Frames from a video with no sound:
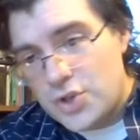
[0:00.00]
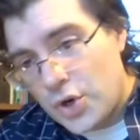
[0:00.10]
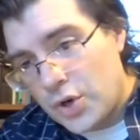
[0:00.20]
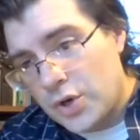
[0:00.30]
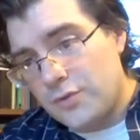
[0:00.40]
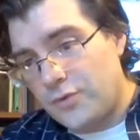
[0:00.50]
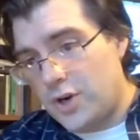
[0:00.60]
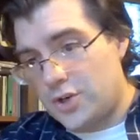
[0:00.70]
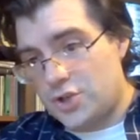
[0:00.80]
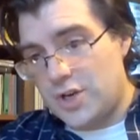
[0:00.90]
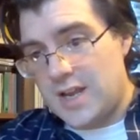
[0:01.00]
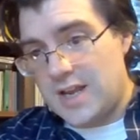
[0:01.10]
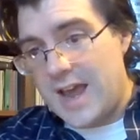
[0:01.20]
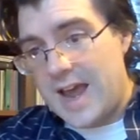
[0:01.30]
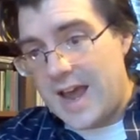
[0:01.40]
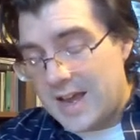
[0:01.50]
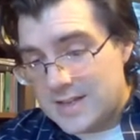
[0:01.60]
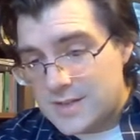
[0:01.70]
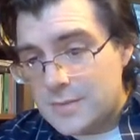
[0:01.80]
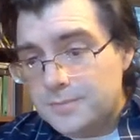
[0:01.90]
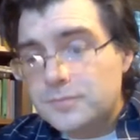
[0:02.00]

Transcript: turn functioning as